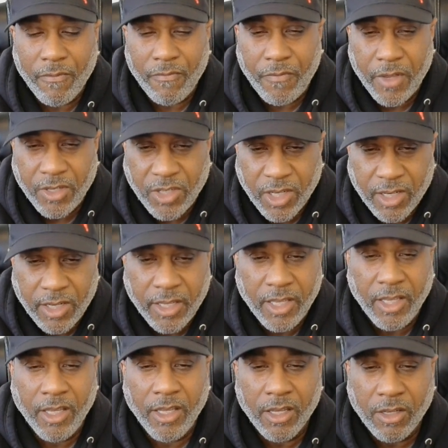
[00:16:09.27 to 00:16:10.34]

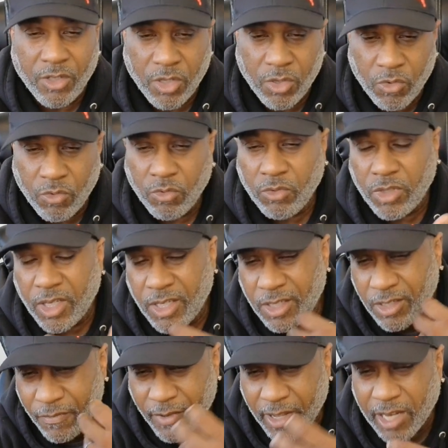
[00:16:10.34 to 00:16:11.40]
physically attuned
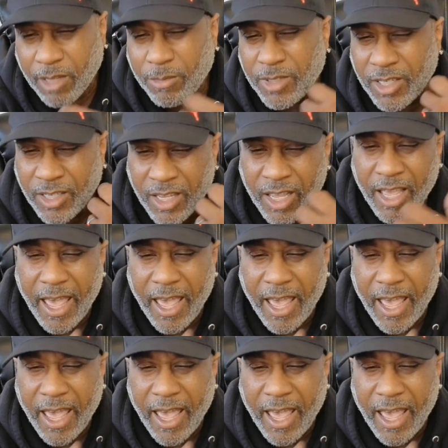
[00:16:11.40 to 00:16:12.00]
and developed and